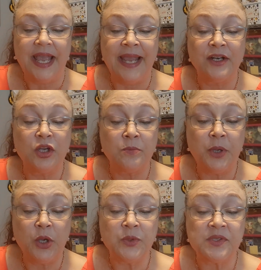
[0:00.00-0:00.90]
and
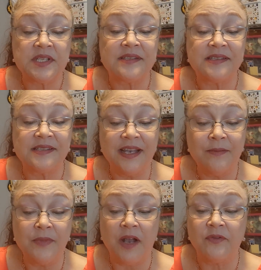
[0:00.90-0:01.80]
composed
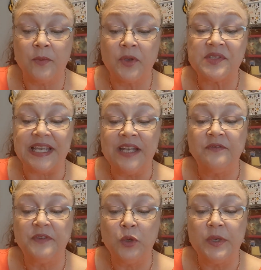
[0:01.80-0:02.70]
some of the most
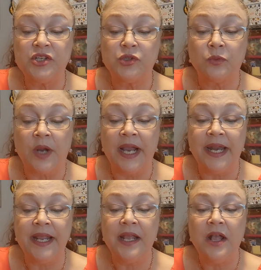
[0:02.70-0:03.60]
influential
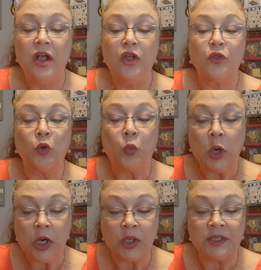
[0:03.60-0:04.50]
writing the
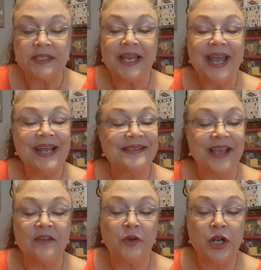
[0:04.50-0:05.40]
world has
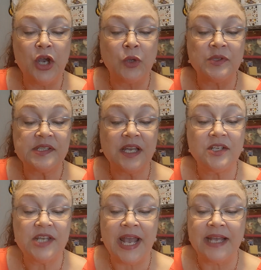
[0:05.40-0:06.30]
ever known,
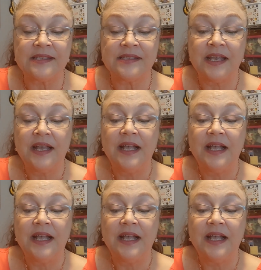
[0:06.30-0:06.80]
such as